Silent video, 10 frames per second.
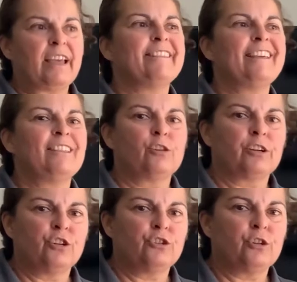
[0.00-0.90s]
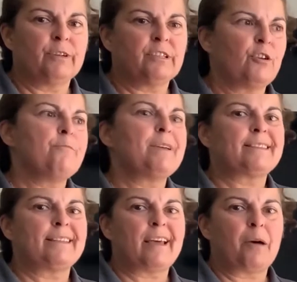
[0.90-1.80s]
and then they're gonna do it. So
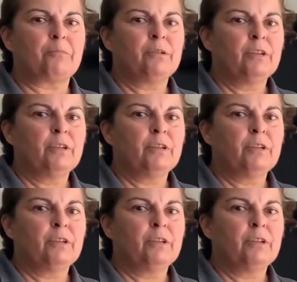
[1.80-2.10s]
mix it up,